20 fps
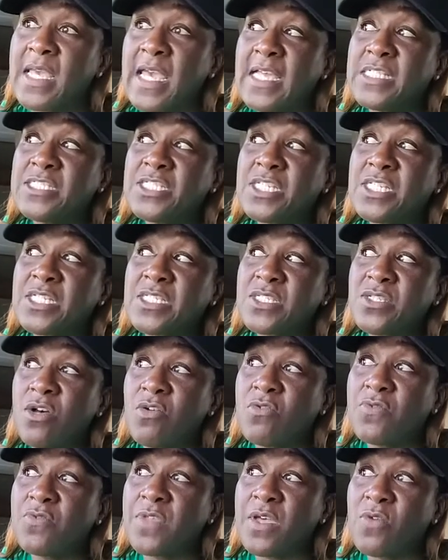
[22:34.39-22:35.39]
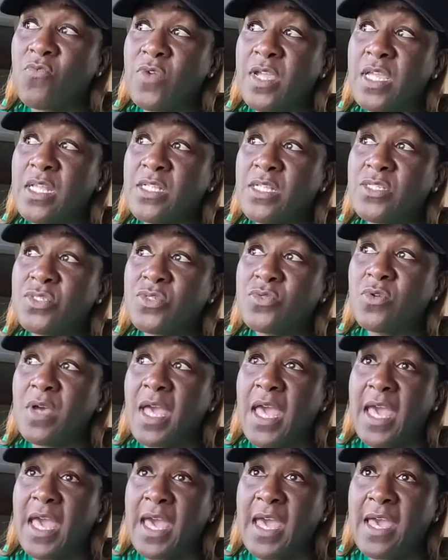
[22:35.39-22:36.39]
And just know that we do
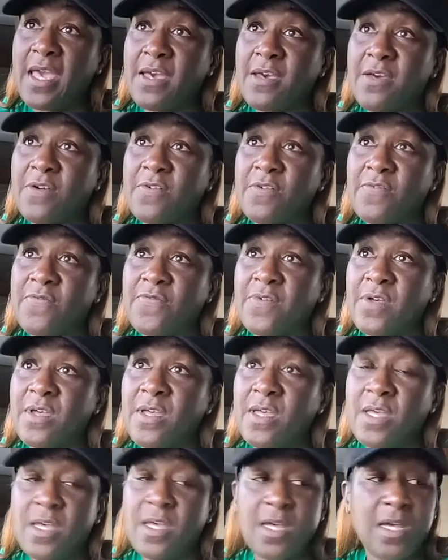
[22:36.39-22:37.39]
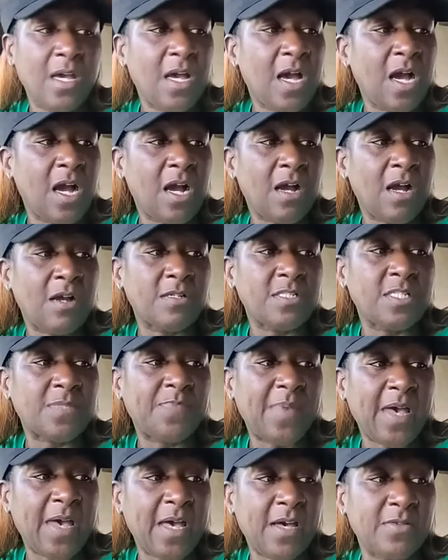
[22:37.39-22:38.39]
have our
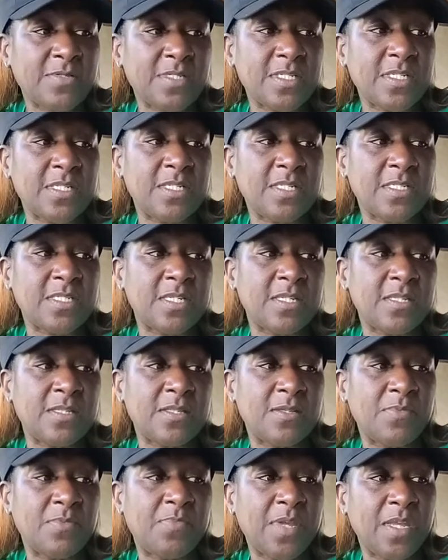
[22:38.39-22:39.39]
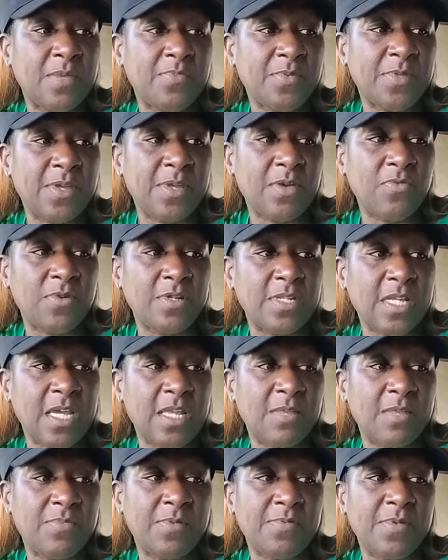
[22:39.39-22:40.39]
spouses and the people that we're
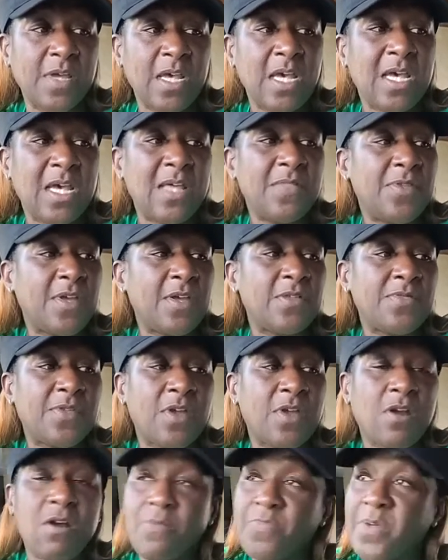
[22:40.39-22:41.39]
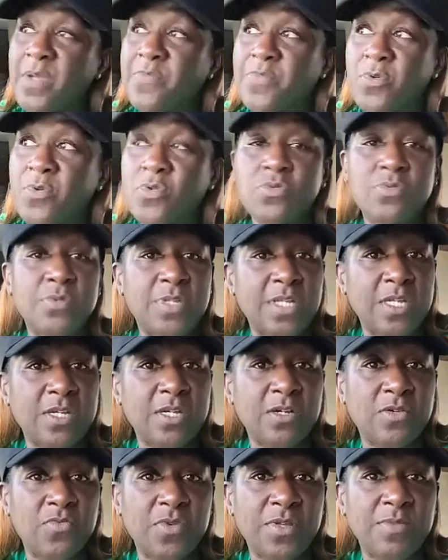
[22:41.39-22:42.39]
dating, there are people who
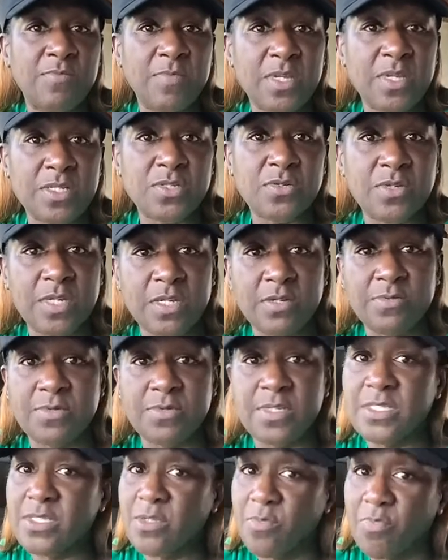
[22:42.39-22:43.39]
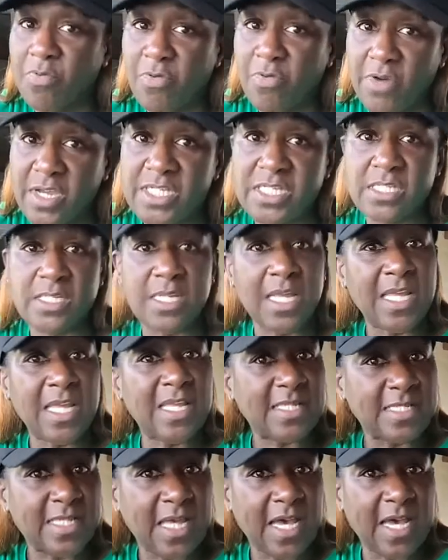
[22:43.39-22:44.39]
deal with mental illness, depression,
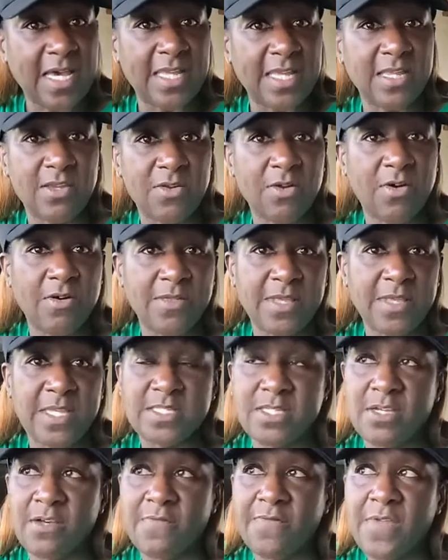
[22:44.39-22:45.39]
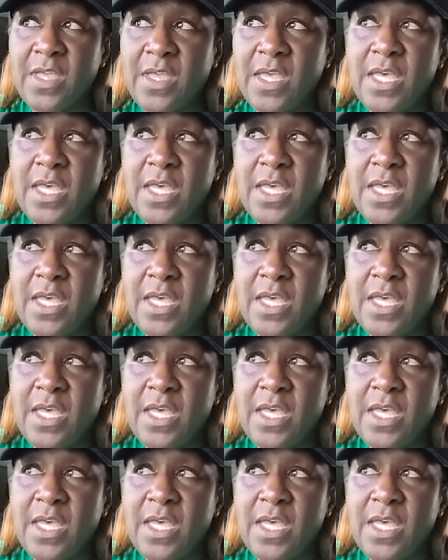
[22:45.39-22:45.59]
anxiety, and all that stuff.